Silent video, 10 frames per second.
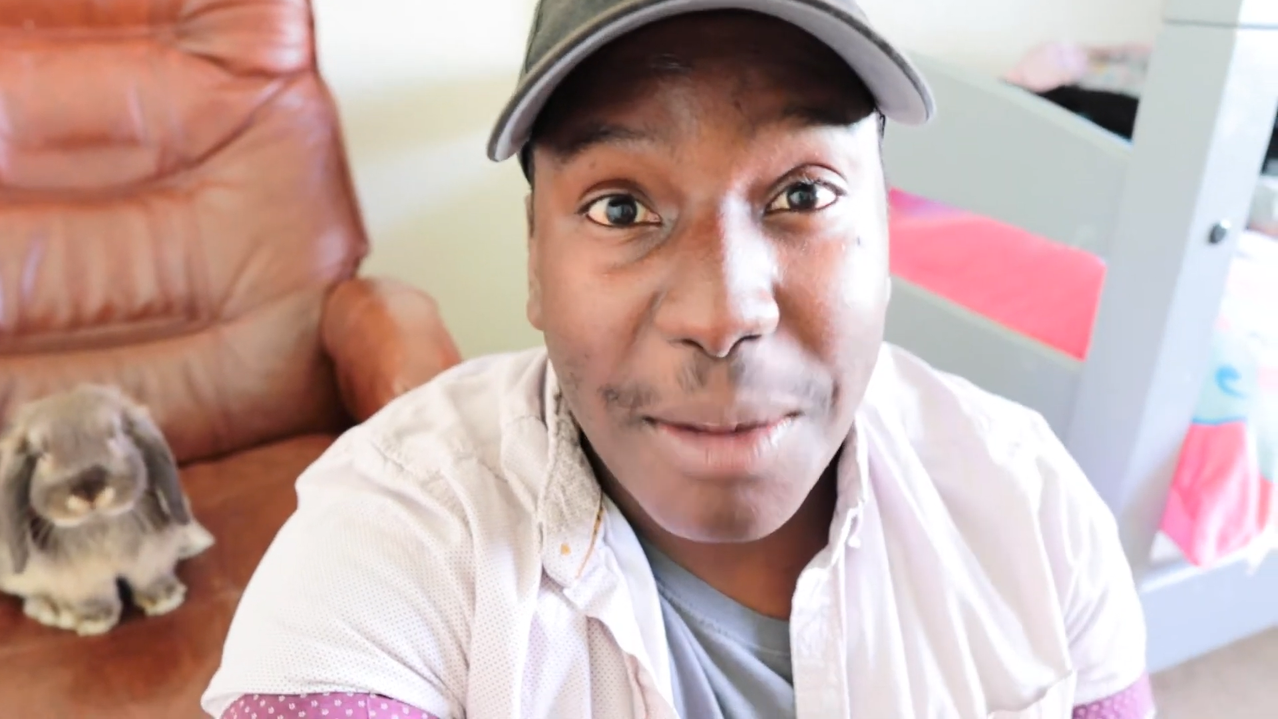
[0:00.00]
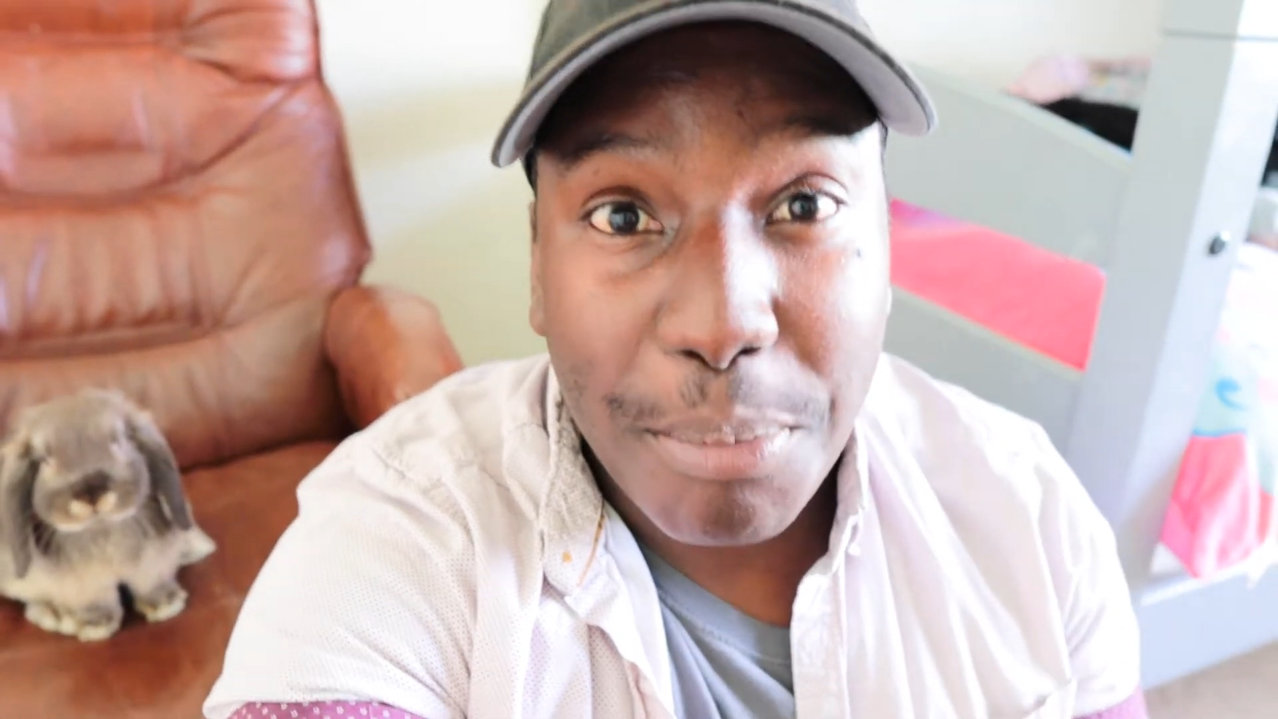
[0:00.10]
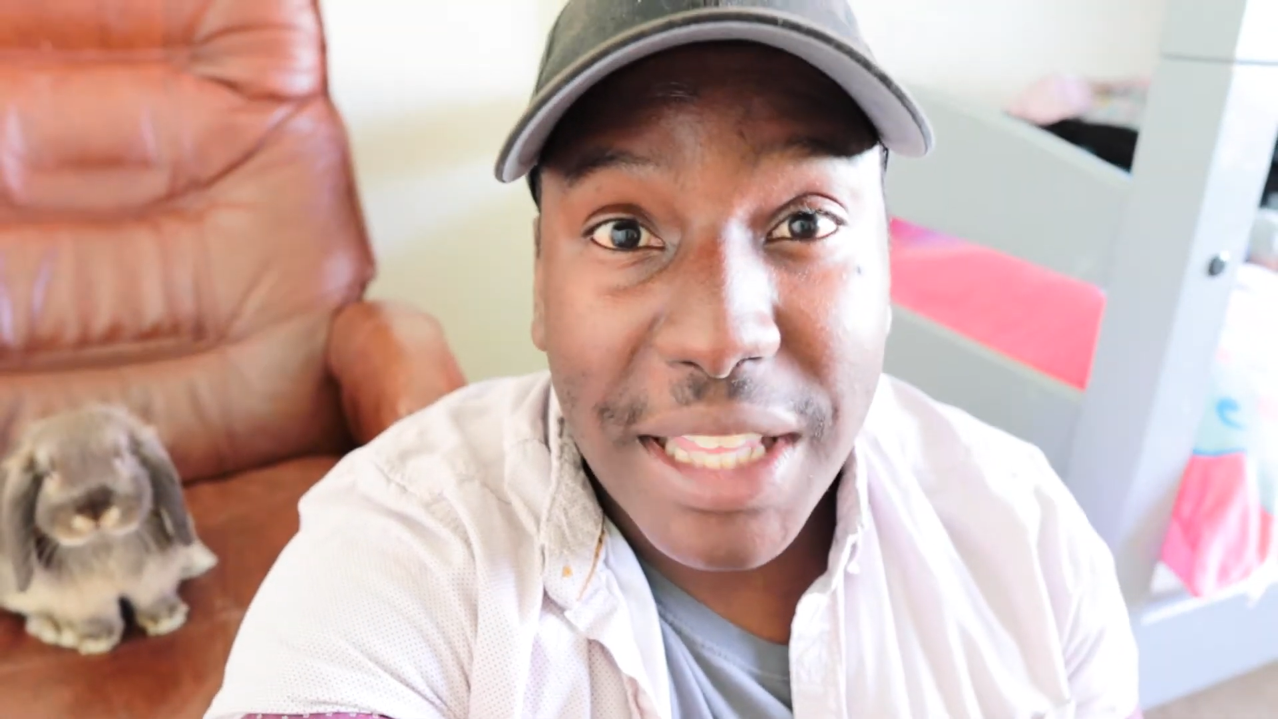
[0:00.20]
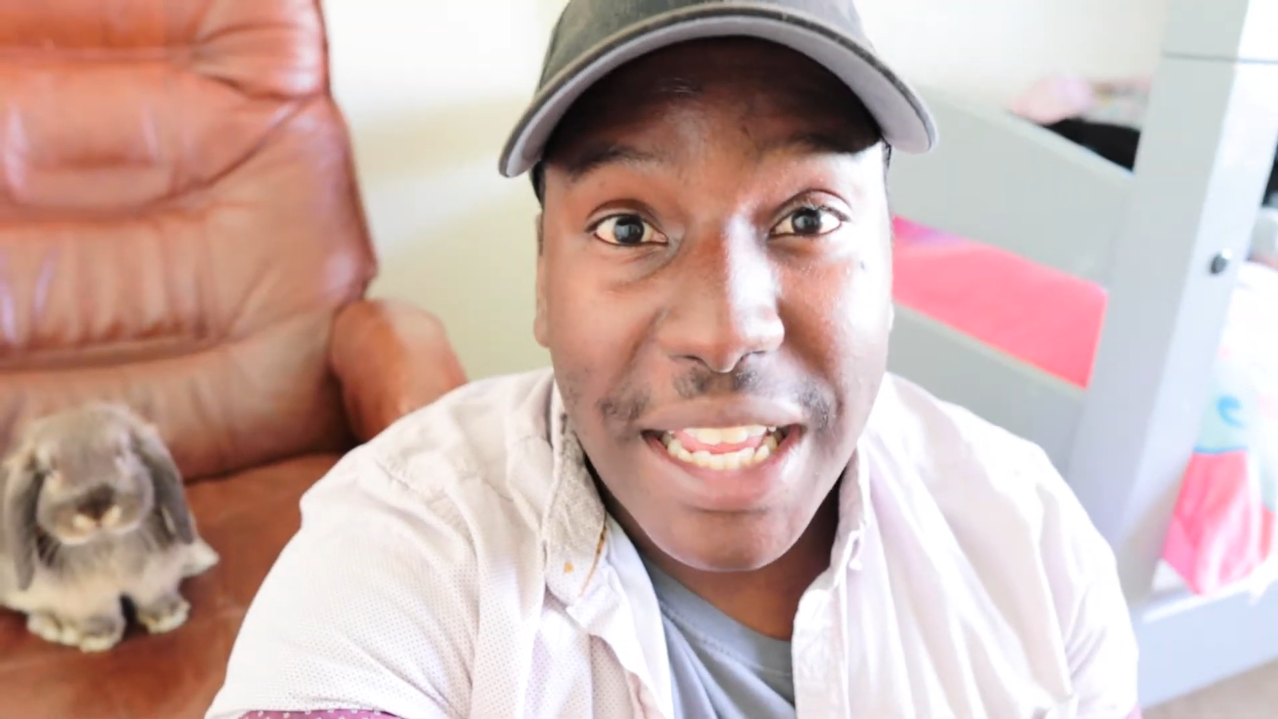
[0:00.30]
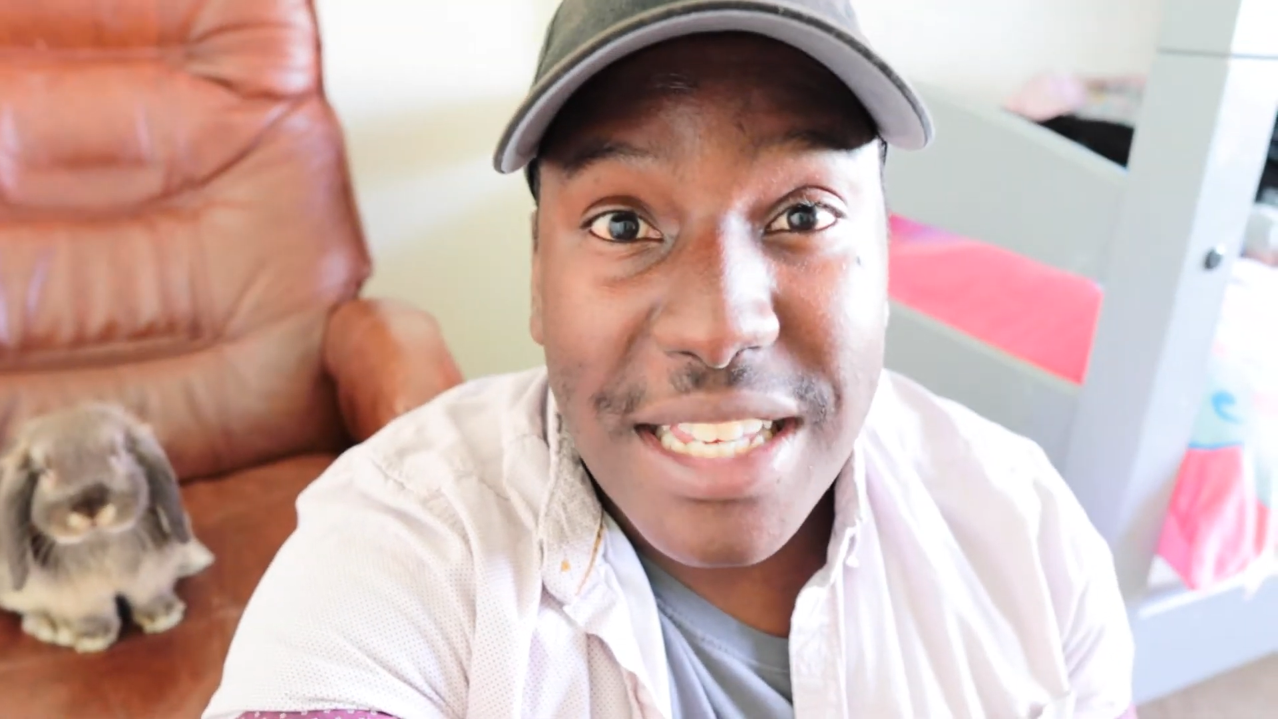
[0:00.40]

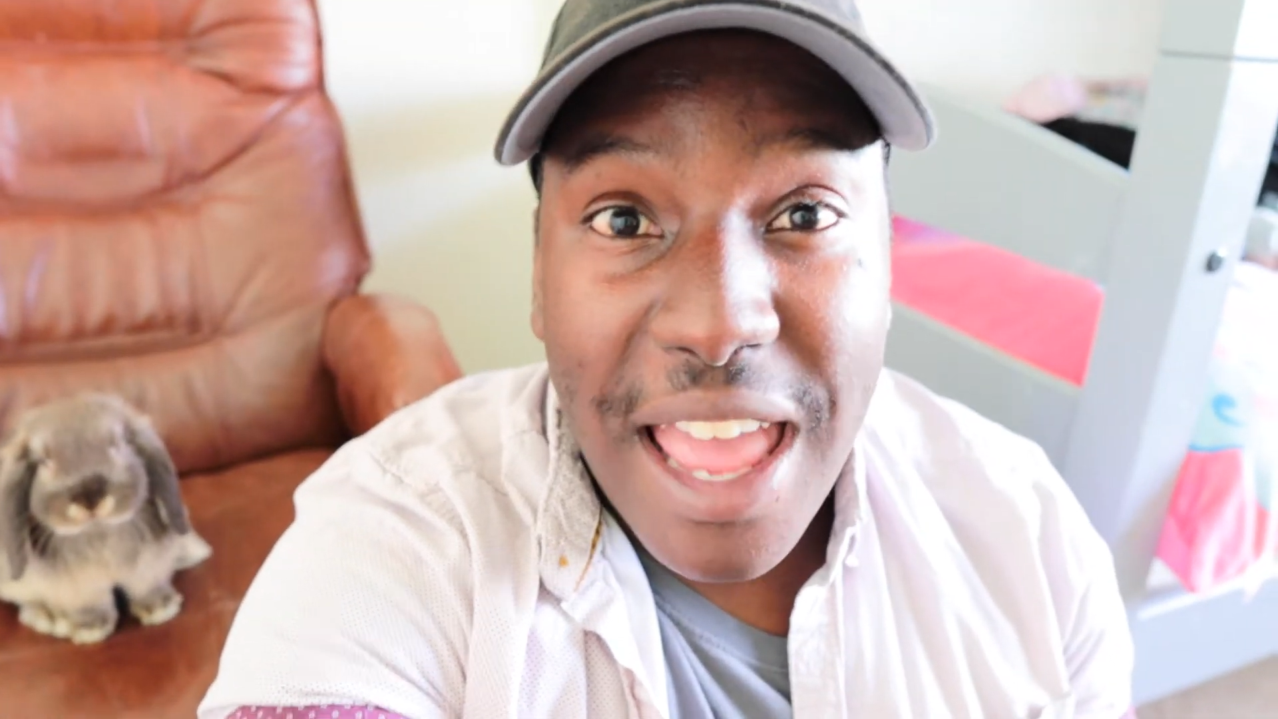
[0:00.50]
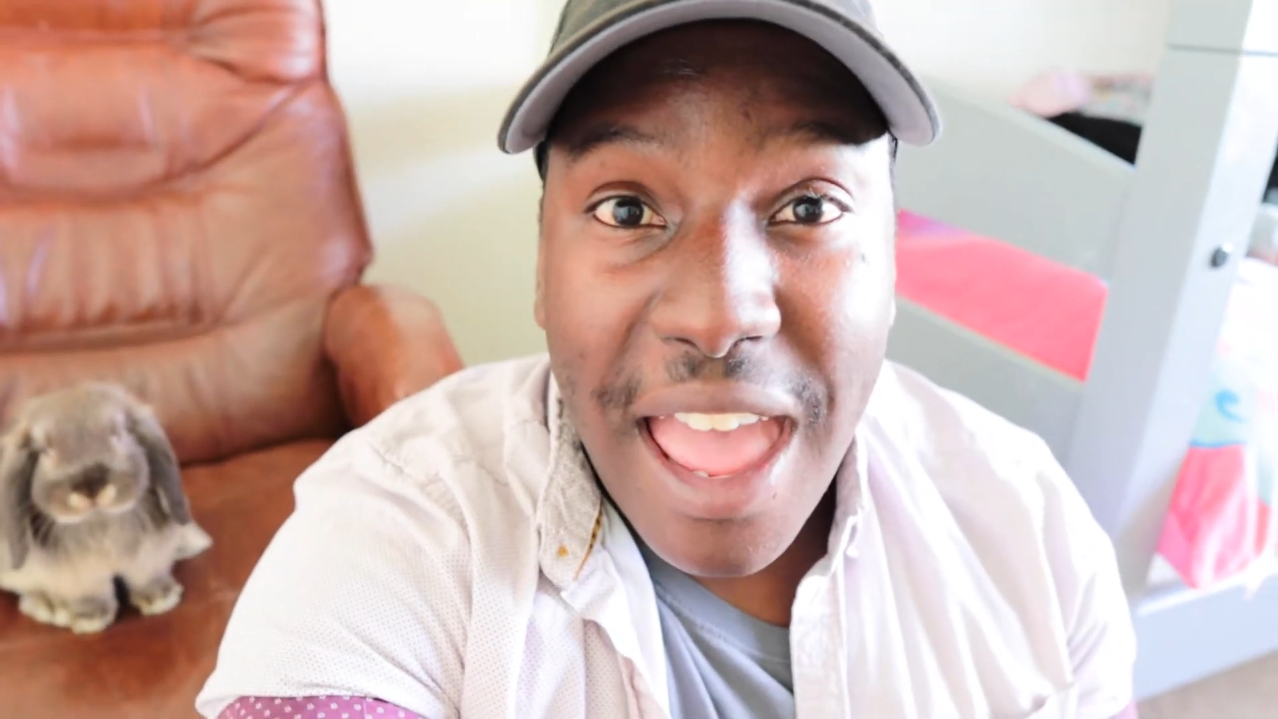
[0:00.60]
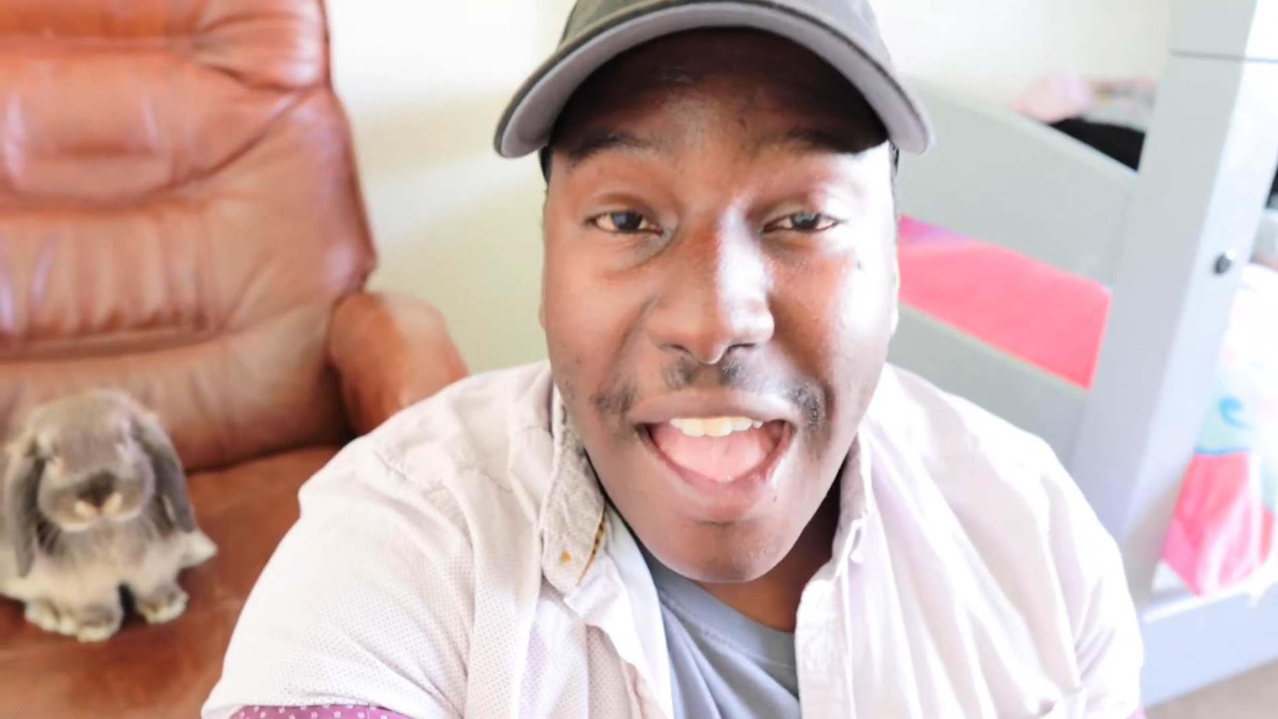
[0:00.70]
complete